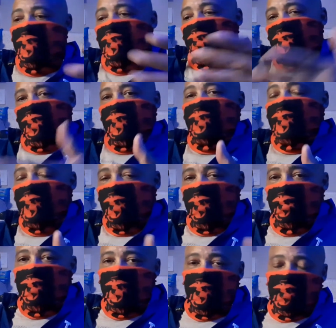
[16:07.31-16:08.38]
Sig Sauer
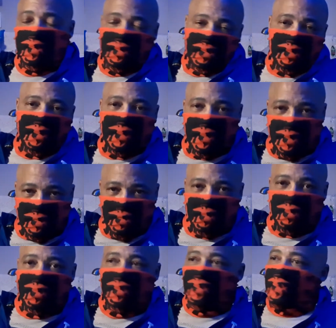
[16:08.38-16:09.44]
being
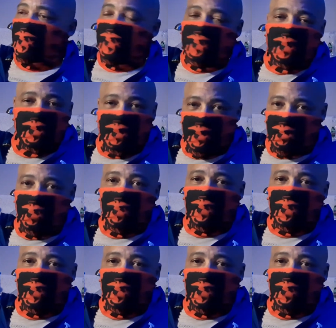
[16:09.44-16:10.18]
a more